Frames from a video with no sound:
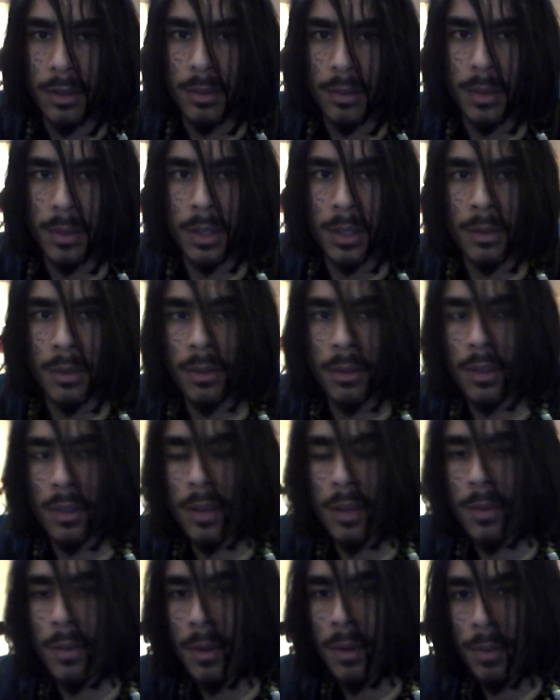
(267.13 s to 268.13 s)
between
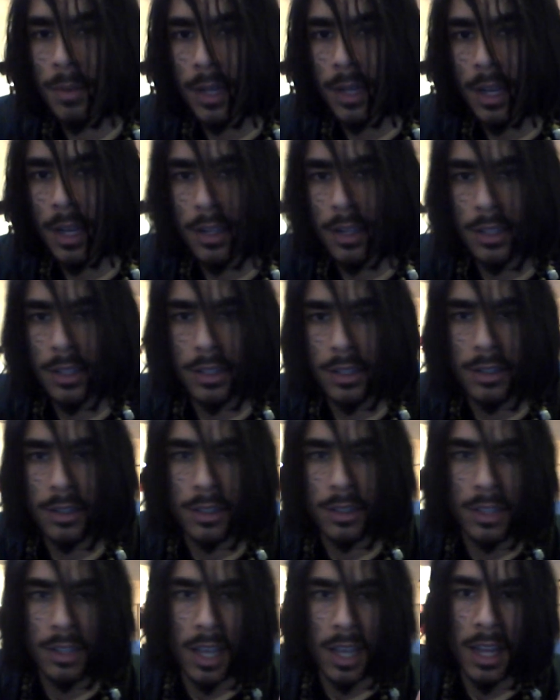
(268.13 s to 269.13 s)
that one player
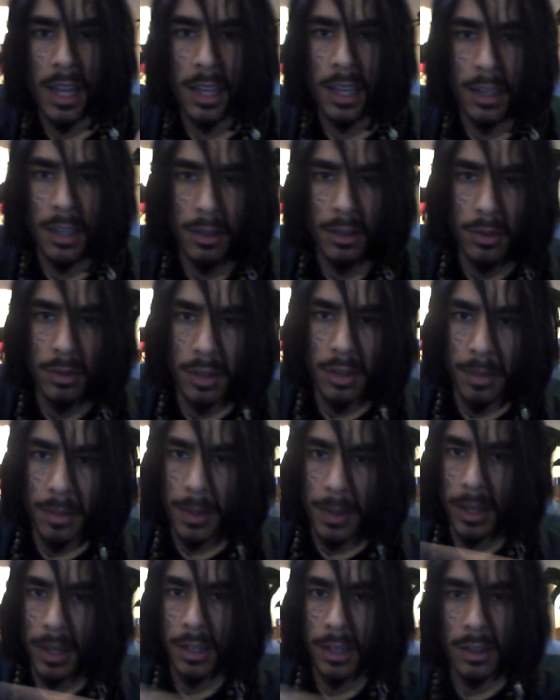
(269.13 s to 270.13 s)
just skating and losing the
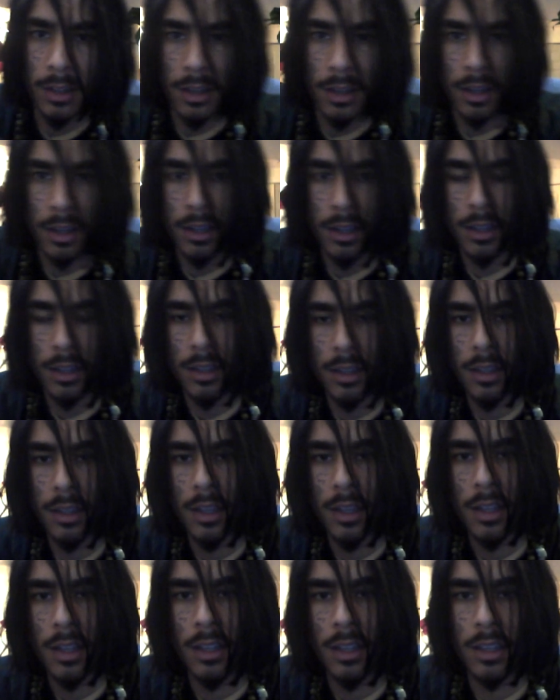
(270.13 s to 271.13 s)
puck, and
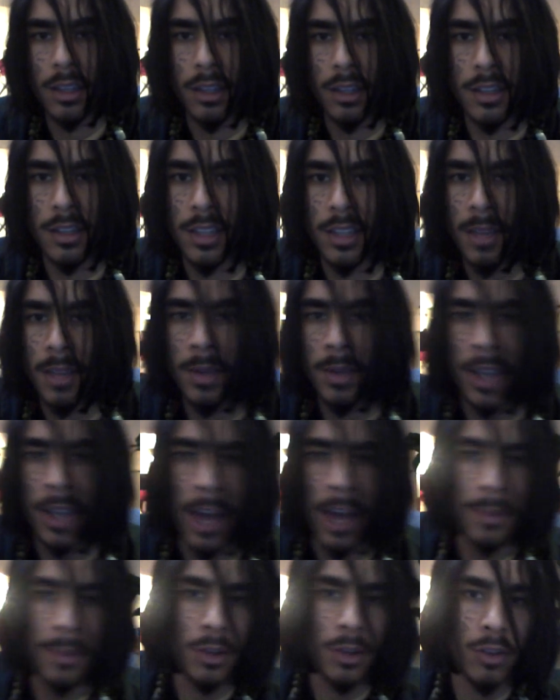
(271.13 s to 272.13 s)
the same thing
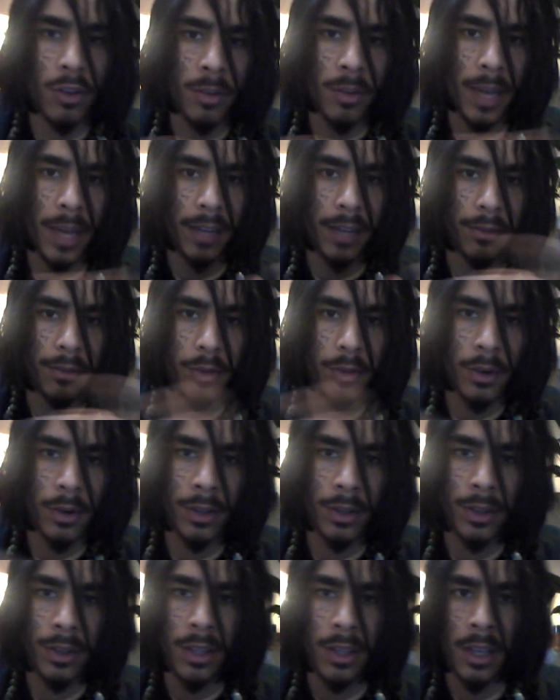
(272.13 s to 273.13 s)
happened going back and
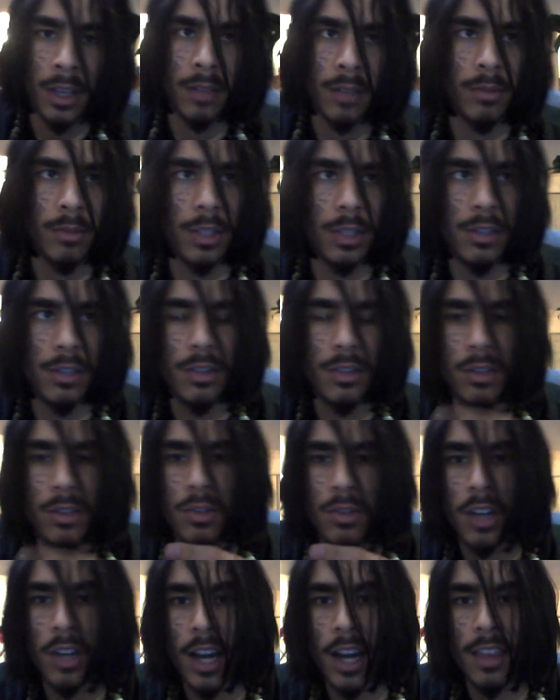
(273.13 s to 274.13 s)
forth. But you
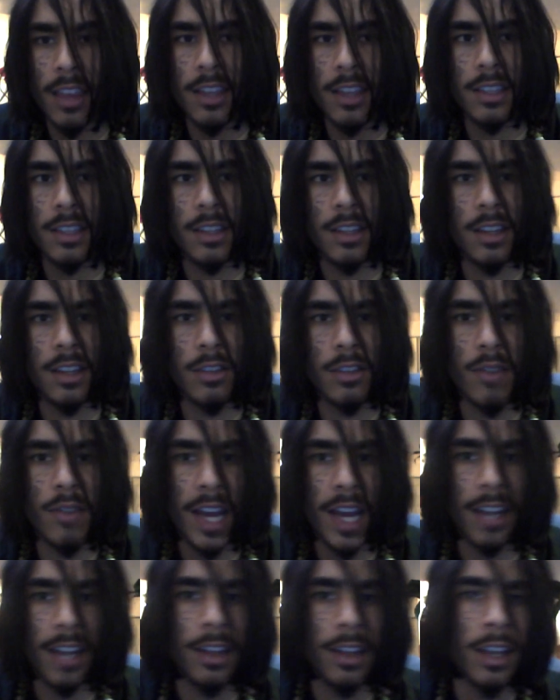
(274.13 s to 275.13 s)
try this, and then
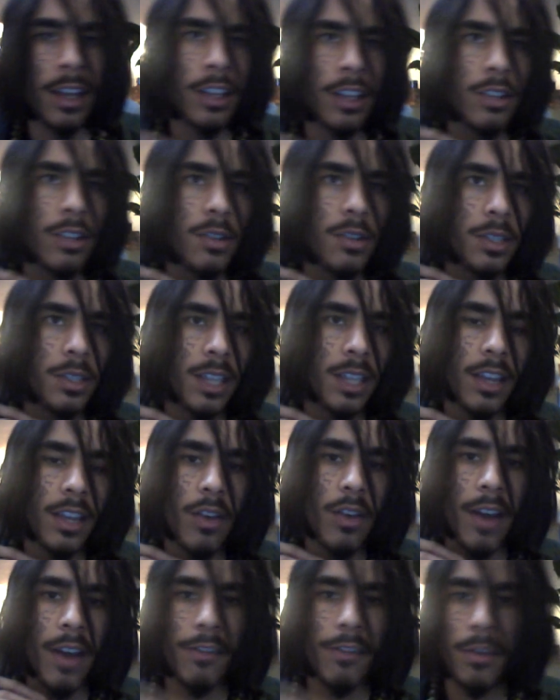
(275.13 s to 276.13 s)
you say
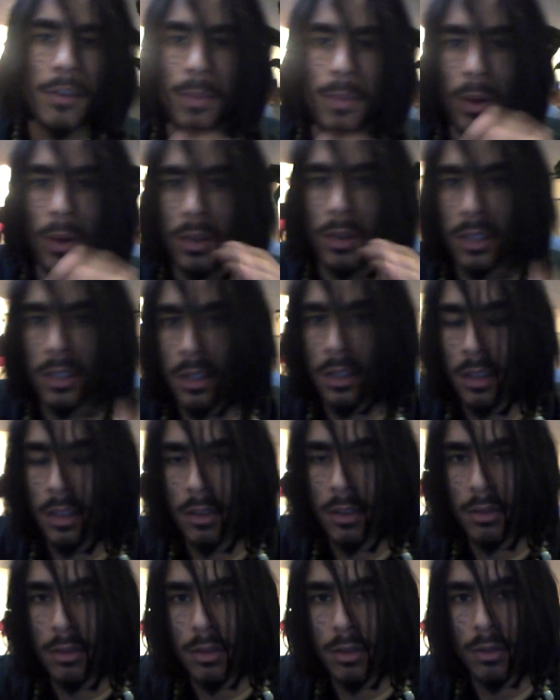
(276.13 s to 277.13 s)
you add football to
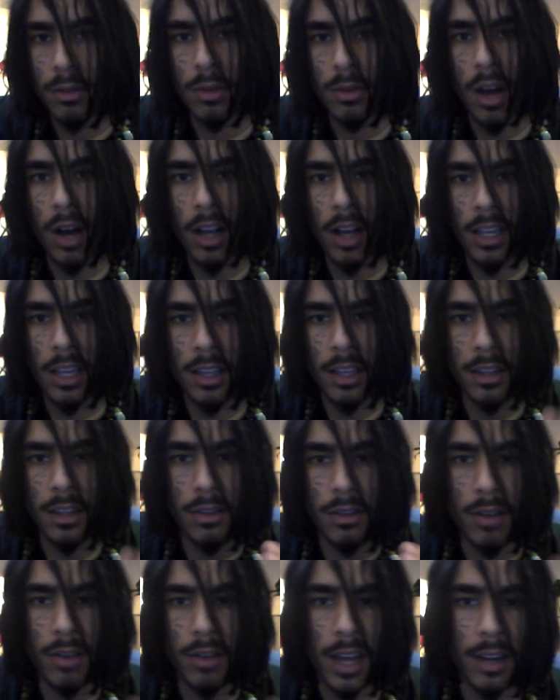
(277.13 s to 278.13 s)
hockey, and then
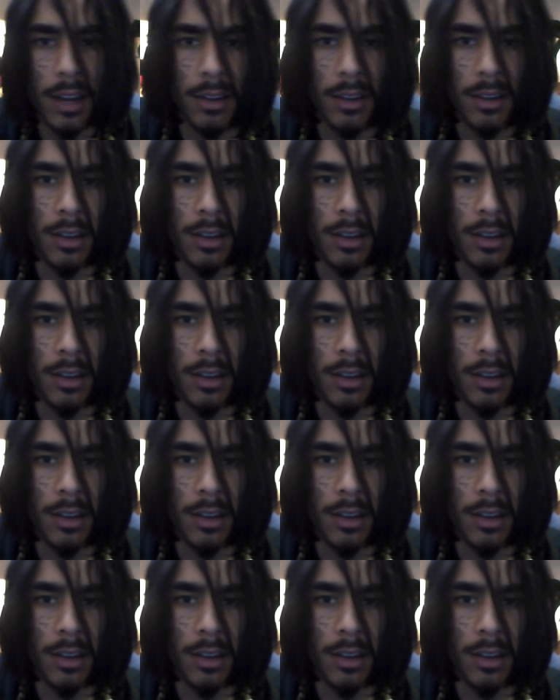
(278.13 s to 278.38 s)
you add